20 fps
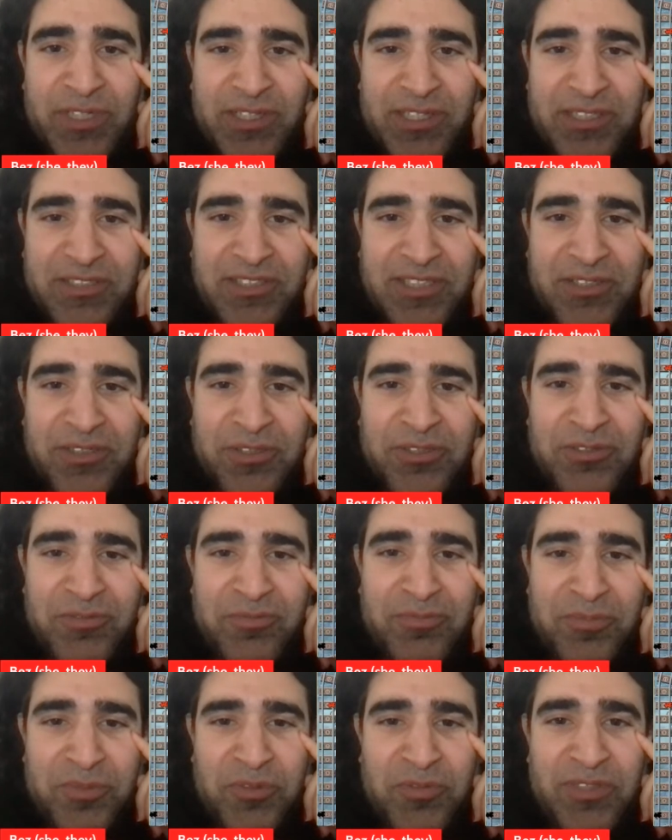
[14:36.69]
Like, they could have
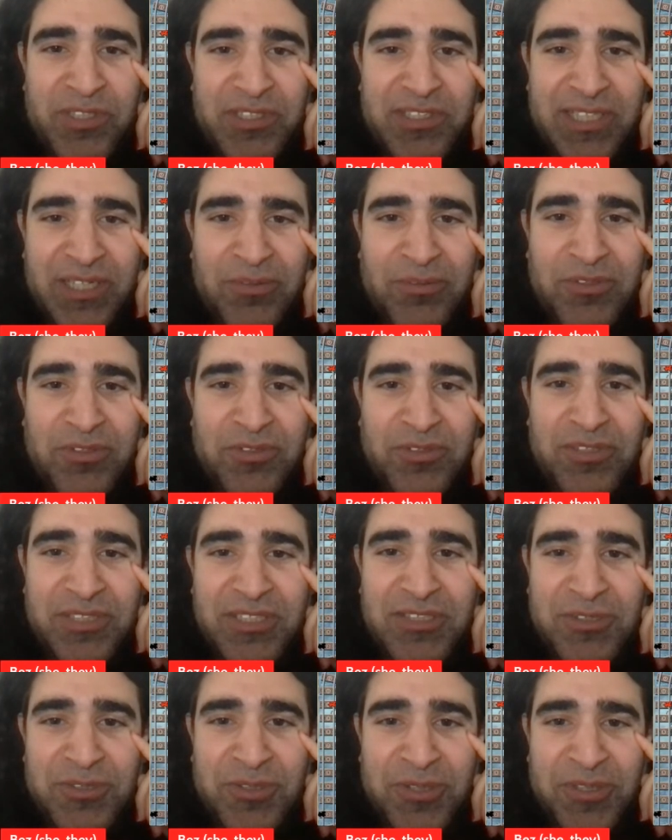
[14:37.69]
moved it down to
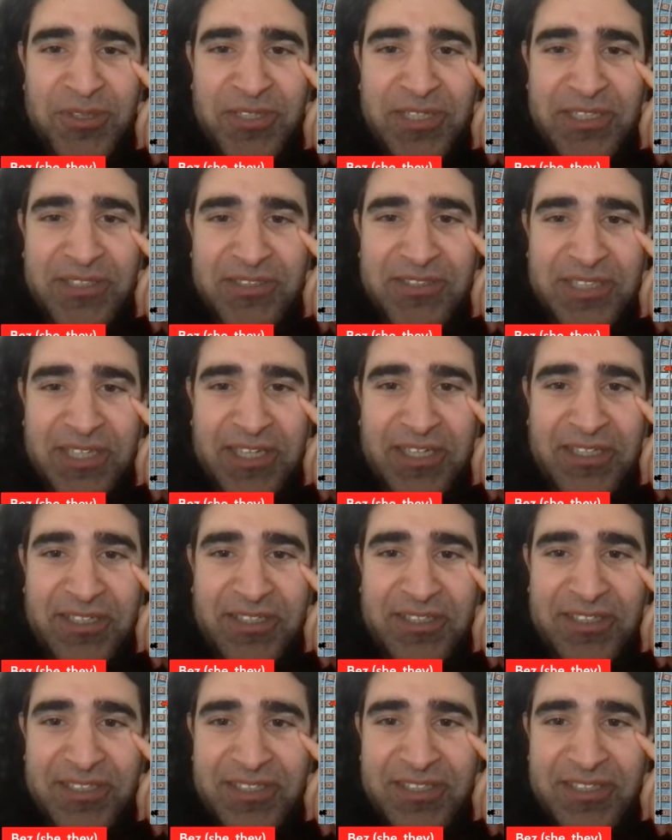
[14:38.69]
Dijon and then,